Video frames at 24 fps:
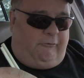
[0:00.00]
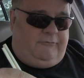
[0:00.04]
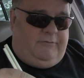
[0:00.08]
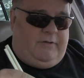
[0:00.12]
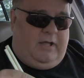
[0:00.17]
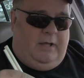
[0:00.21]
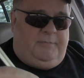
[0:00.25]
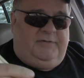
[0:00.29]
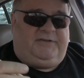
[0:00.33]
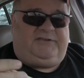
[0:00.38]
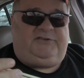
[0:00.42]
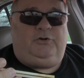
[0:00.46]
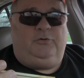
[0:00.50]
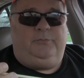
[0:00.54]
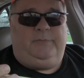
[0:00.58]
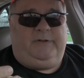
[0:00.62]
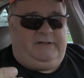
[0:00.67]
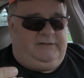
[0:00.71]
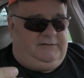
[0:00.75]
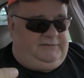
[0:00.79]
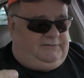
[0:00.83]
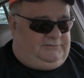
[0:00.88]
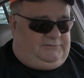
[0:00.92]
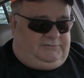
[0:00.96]
I'm
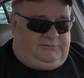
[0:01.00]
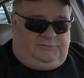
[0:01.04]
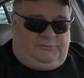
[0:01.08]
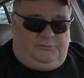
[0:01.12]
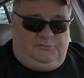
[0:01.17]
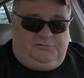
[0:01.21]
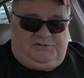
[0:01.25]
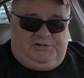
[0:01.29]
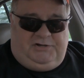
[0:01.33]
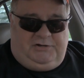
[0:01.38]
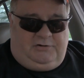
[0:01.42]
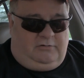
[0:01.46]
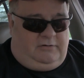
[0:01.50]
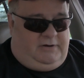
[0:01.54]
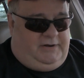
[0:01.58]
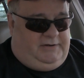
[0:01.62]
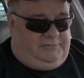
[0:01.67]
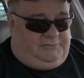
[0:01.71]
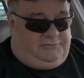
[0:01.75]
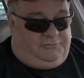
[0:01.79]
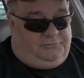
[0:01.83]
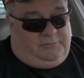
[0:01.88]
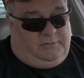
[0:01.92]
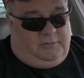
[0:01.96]
assuming it's sushi
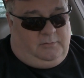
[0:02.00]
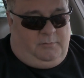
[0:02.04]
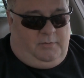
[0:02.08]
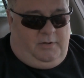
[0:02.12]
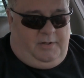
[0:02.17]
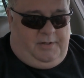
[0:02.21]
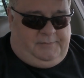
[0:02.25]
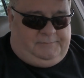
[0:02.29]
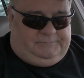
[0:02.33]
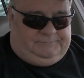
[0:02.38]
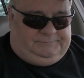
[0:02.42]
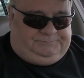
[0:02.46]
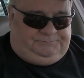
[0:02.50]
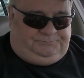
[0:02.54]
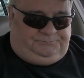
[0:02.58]
grade tuna, but,